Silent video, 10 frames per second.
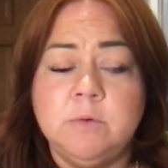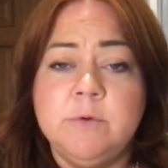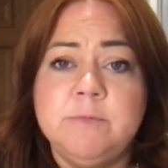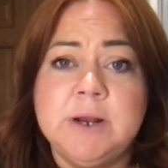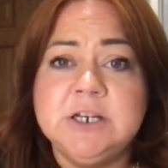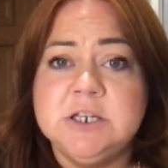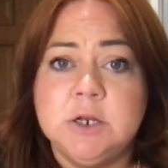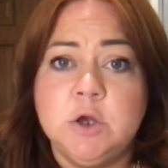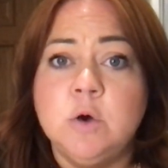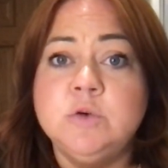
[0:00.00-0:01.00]
We've managed to
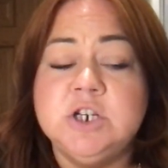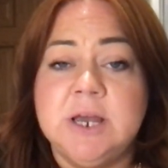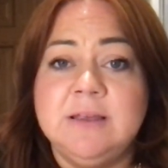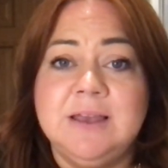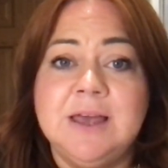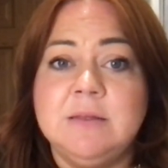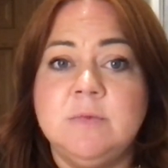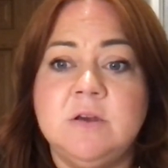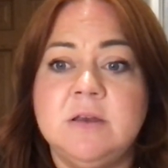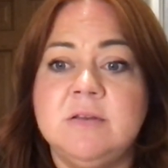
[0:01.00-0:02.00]
negotiate and get them
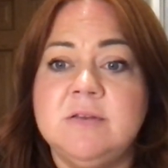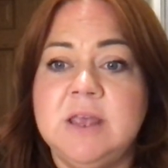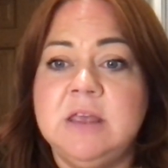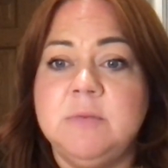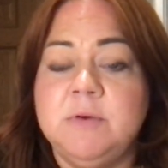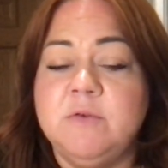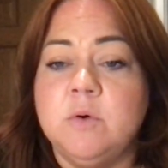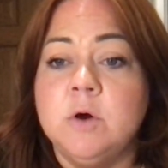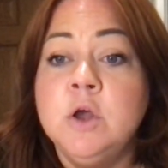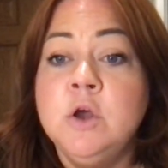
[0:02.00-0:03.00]
to concede before.